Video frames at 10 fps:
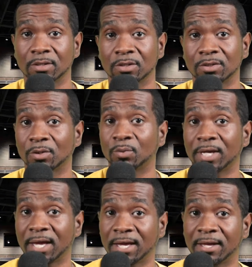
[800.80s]
So
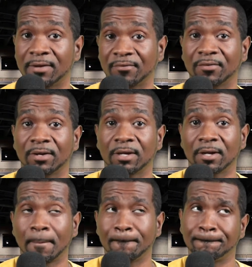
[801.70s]
we have,
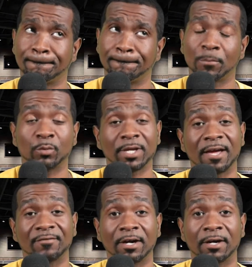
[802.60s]
hmm, we
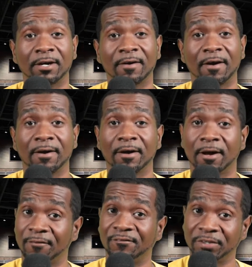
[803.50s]
have a,
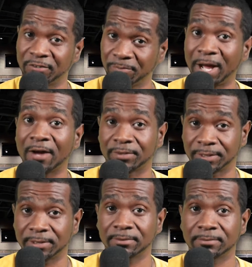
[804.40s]
a fear of
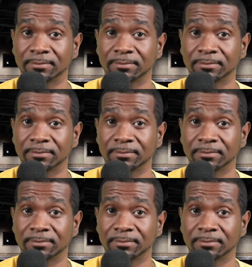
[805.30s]
poverty,